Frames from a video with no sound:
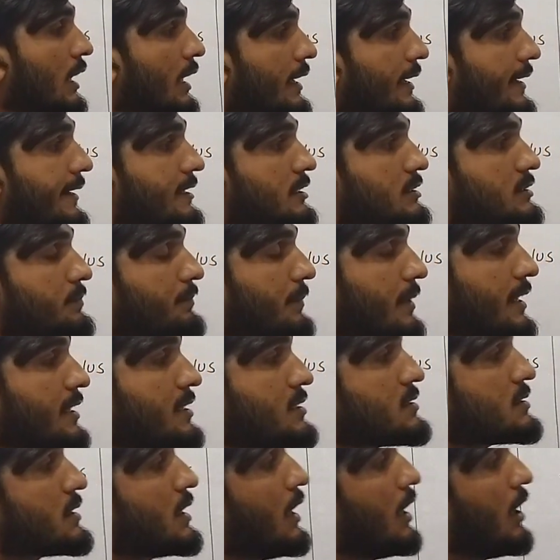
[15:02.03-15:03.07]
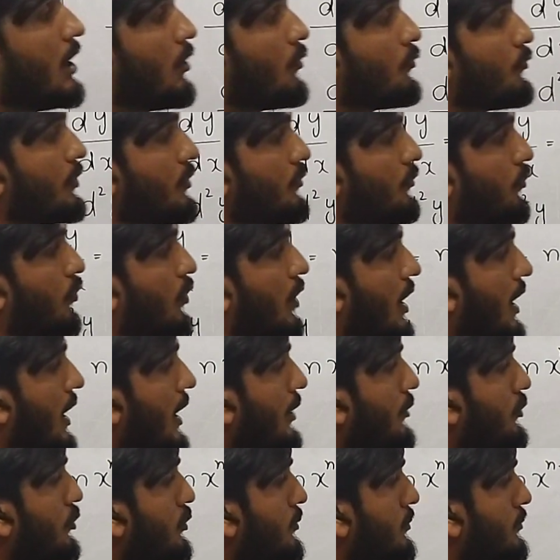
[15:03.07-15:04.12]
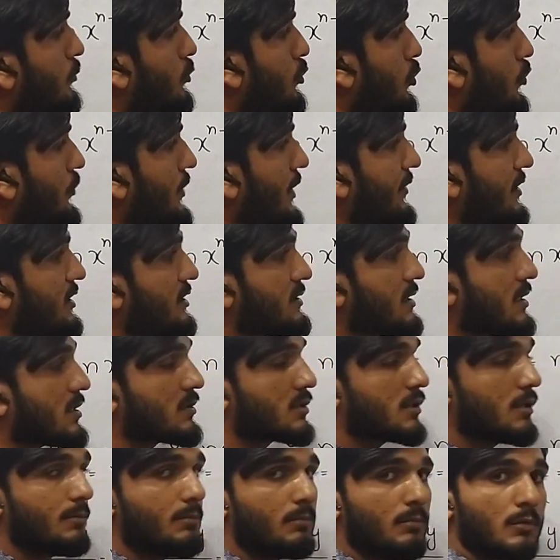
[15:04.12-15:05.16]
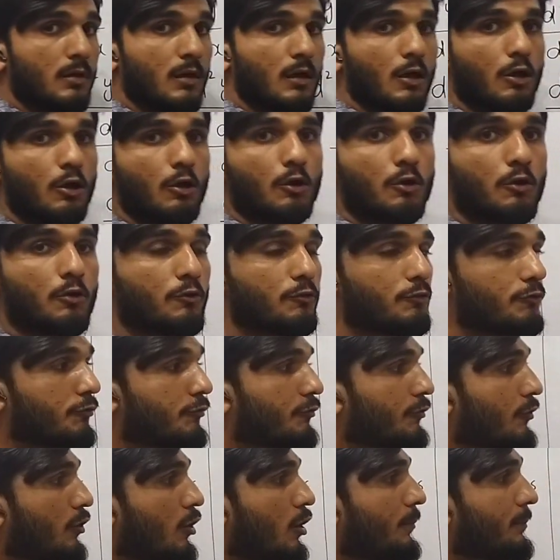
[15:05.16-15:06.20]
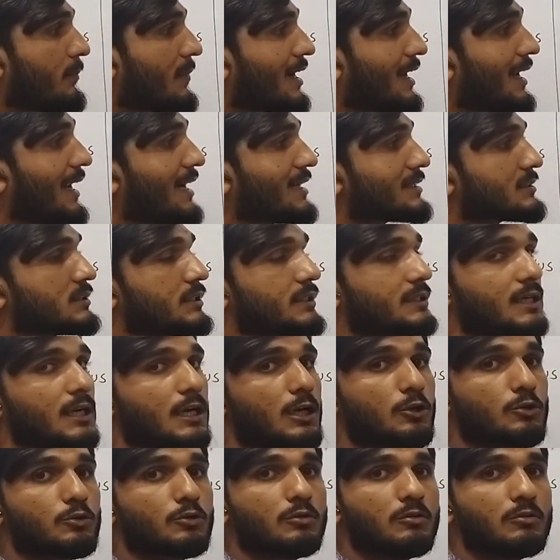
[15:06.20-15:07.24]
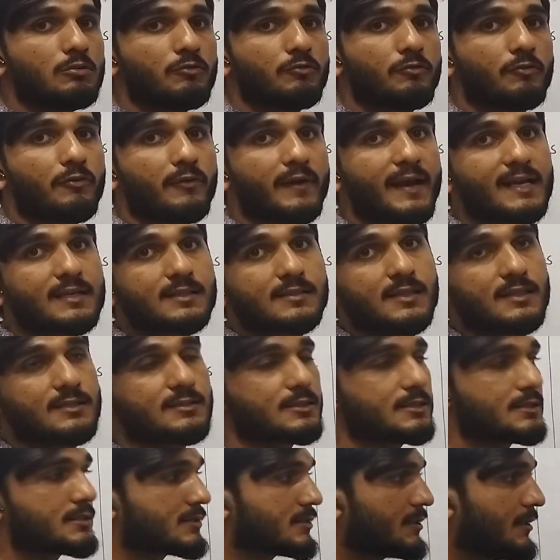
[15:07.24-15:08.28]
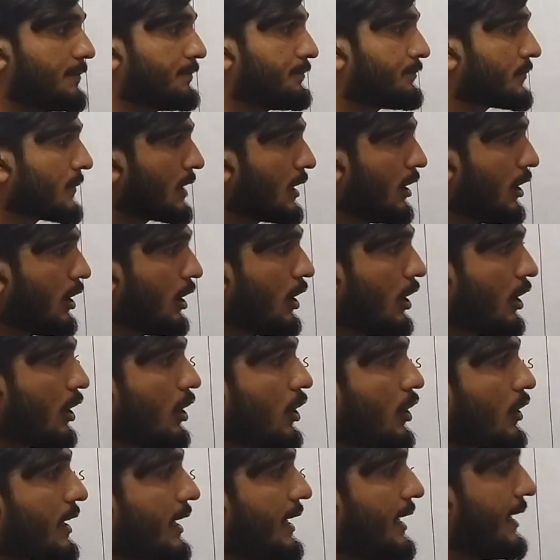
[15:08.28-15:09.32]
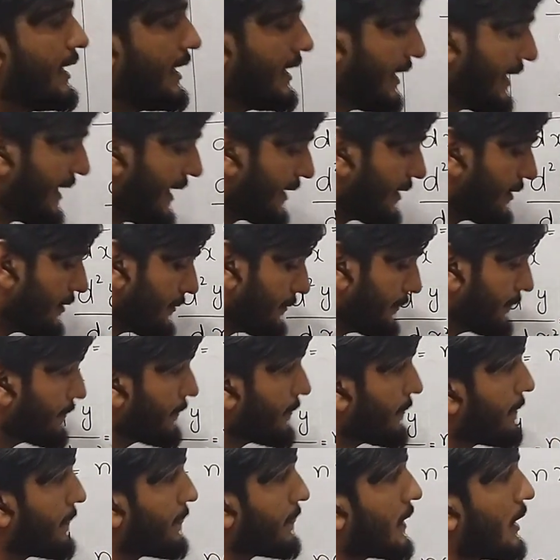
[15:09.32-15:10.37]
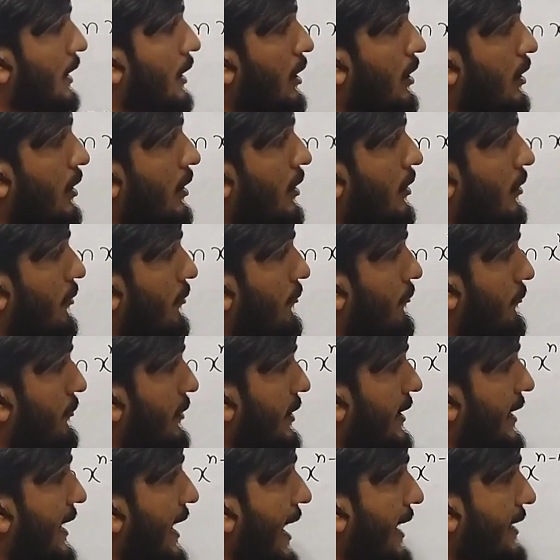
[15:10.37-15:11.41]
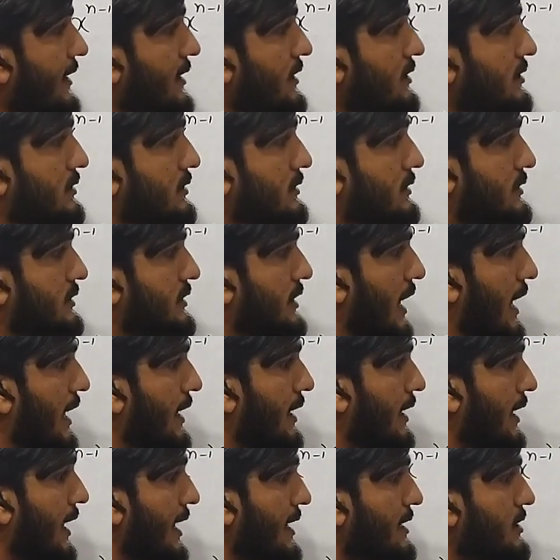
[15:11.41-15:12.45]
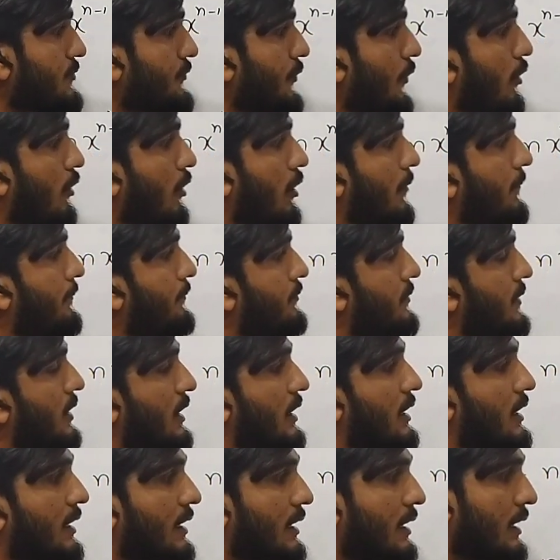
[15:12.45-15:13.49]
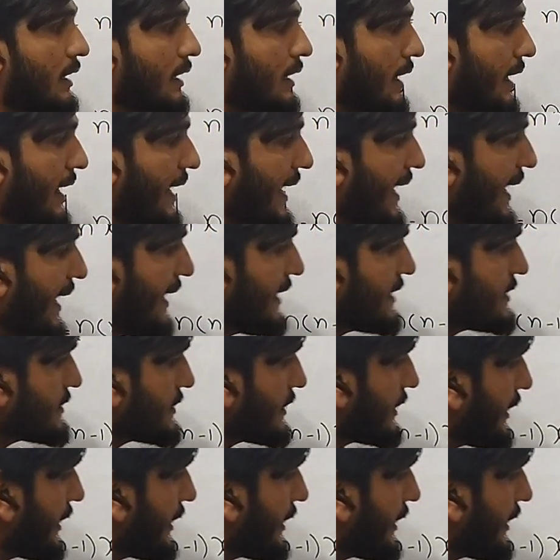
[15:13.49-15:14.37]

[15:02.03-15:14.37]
It means we want to move our system from classical to fractional system. Okay, let we write its generalized form as